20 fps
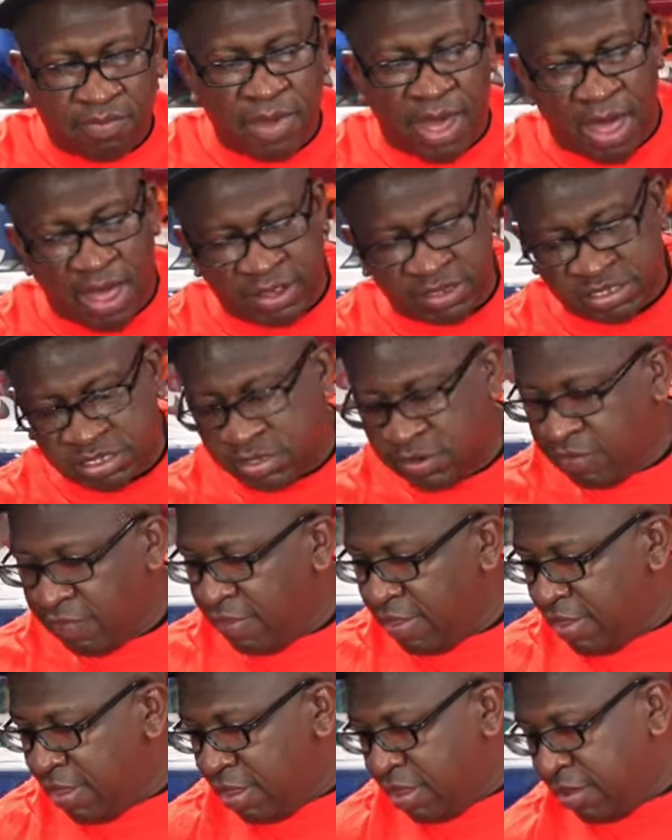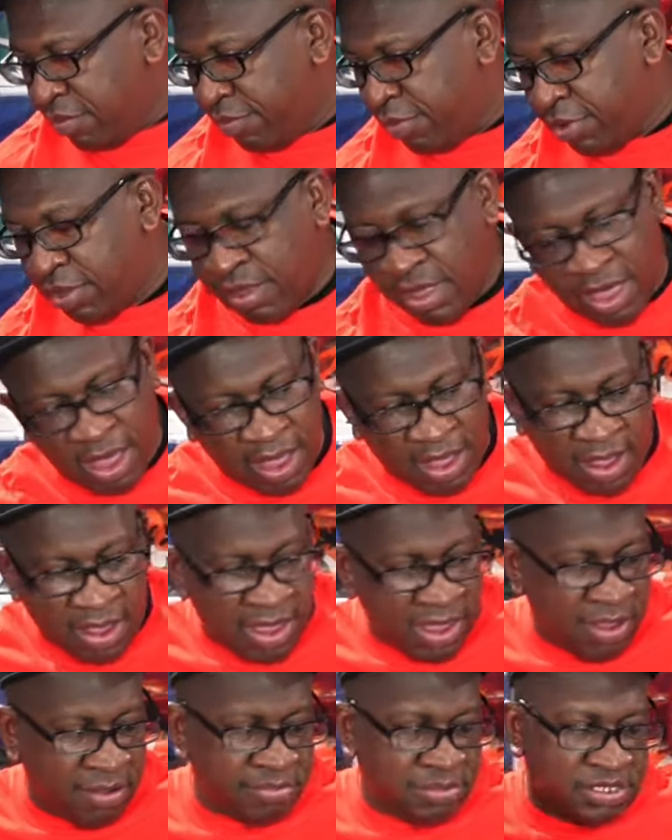box. But I
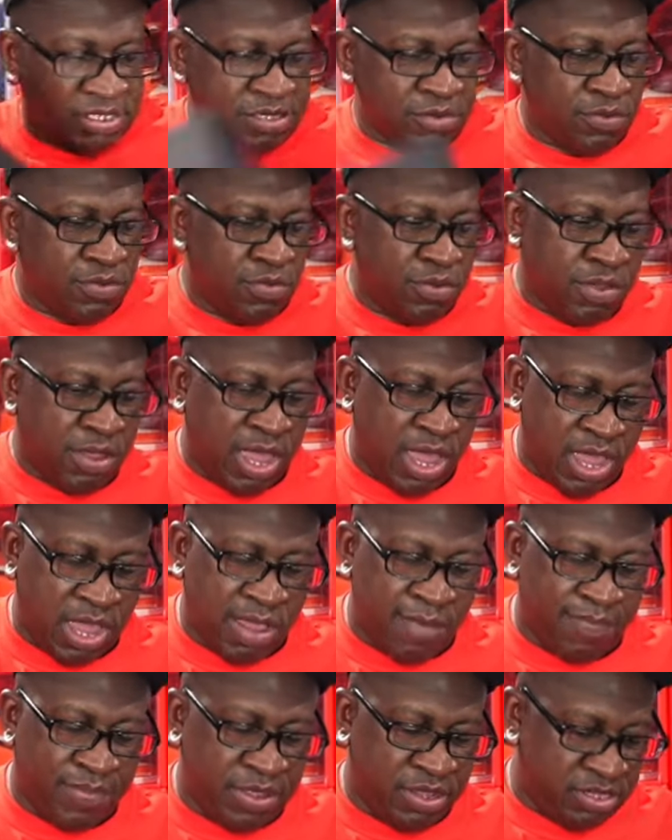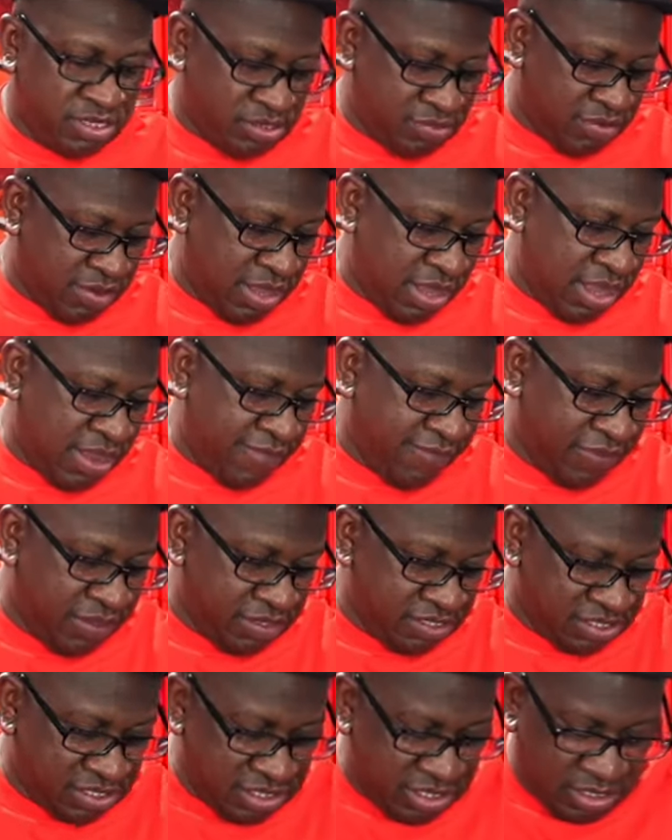am so happy to have
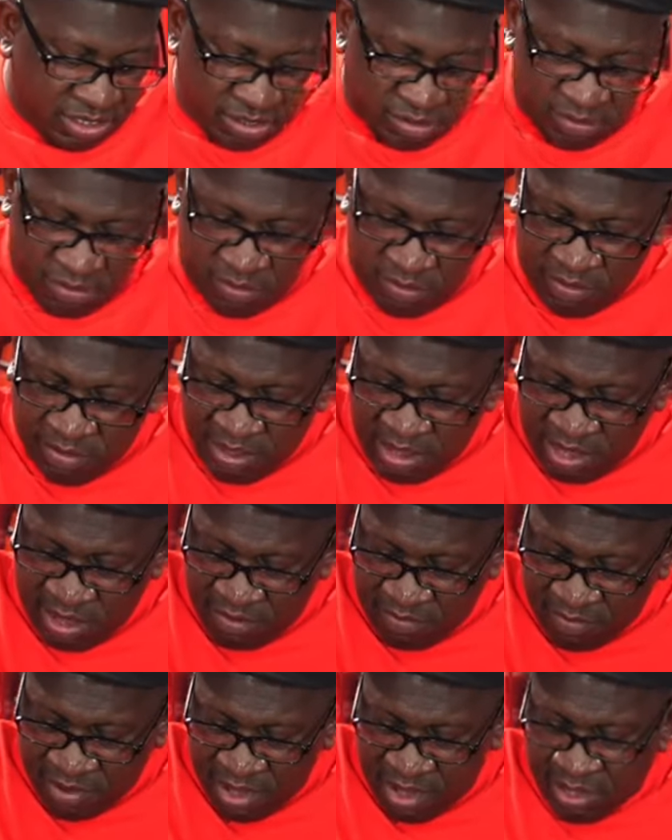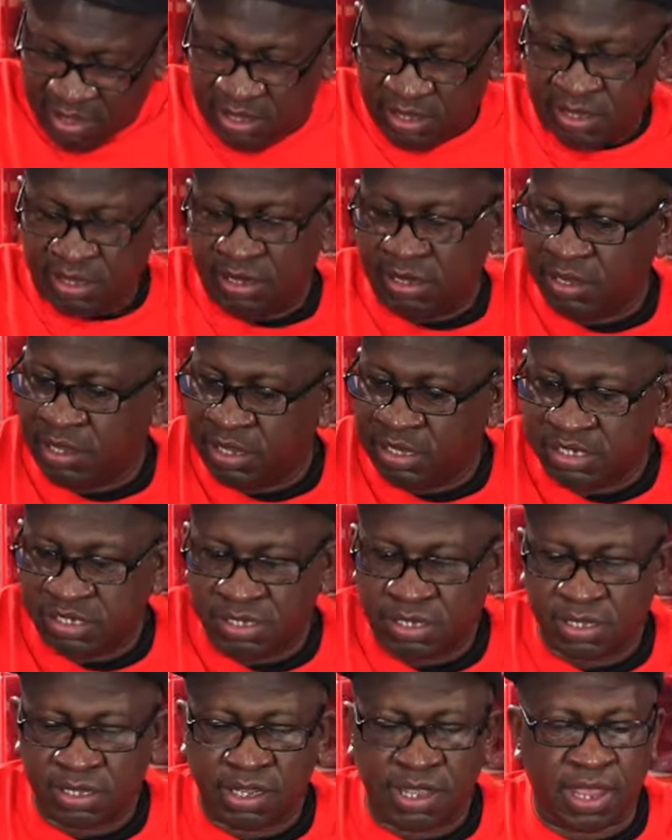this sneaker in my
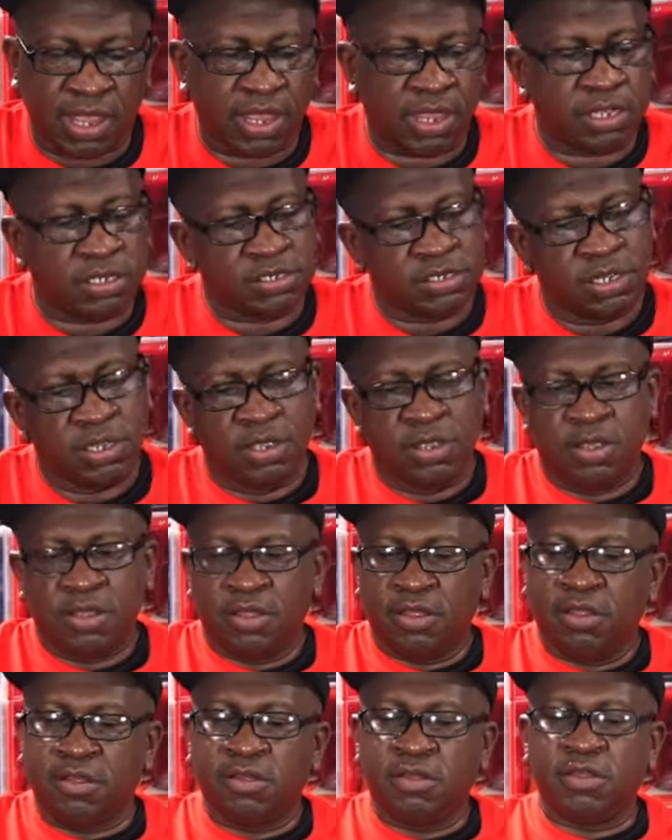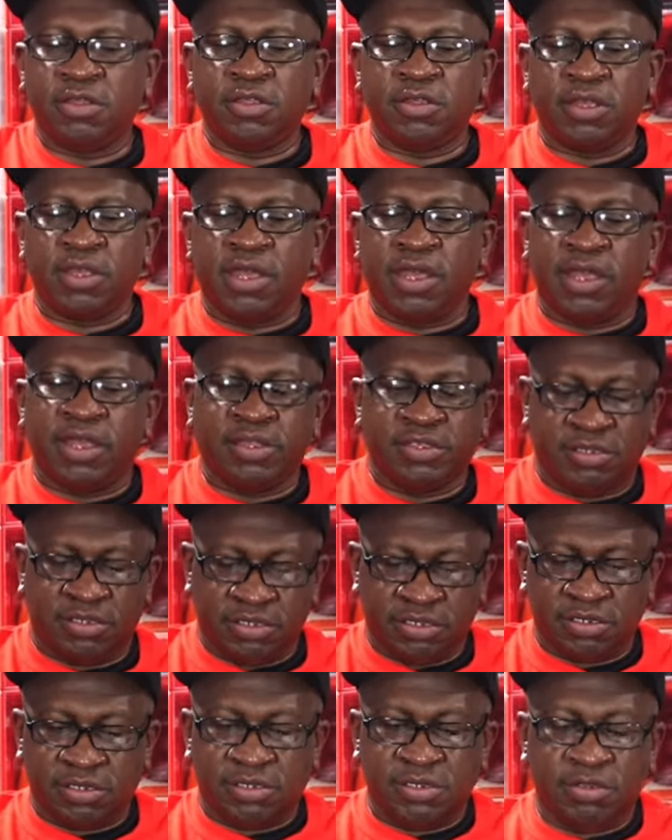collection, guys. All you guys
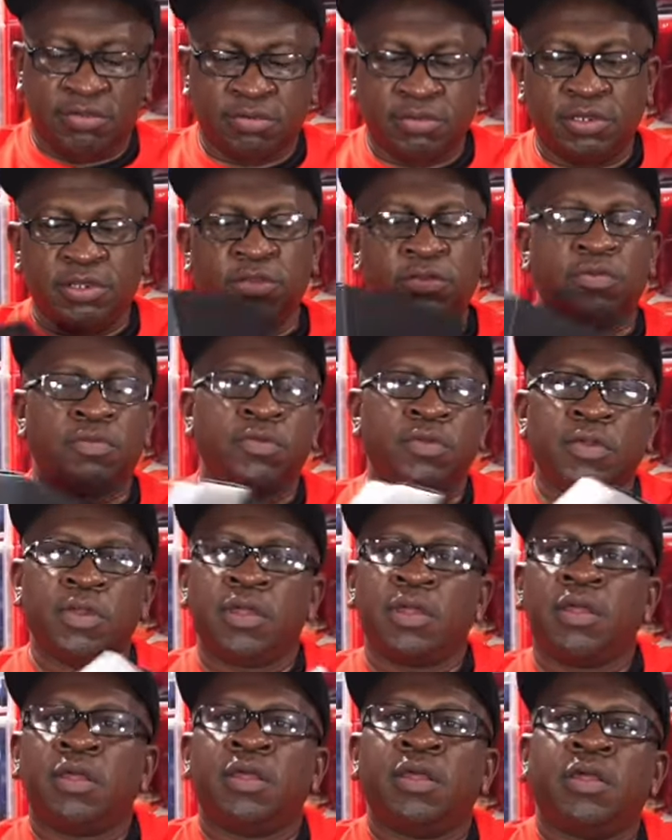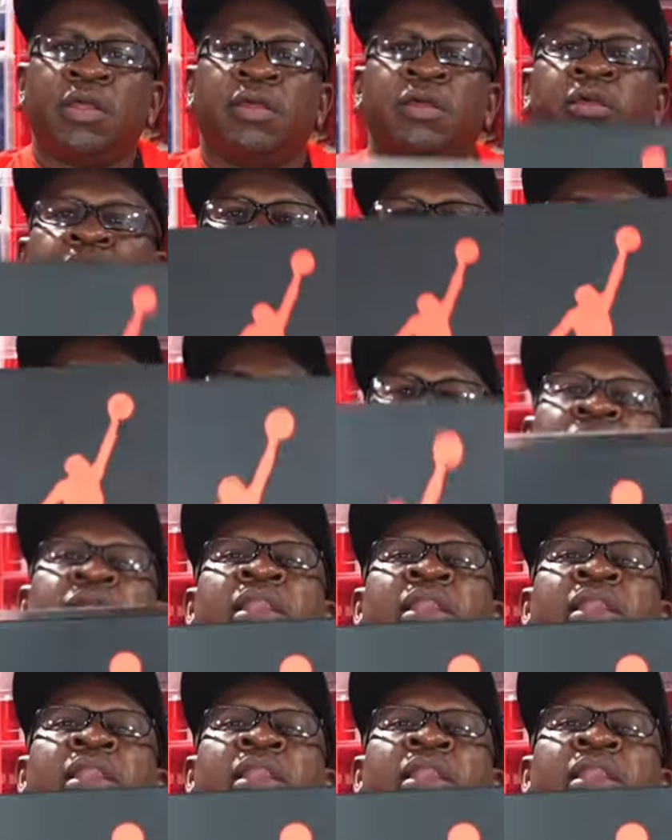just don't know. But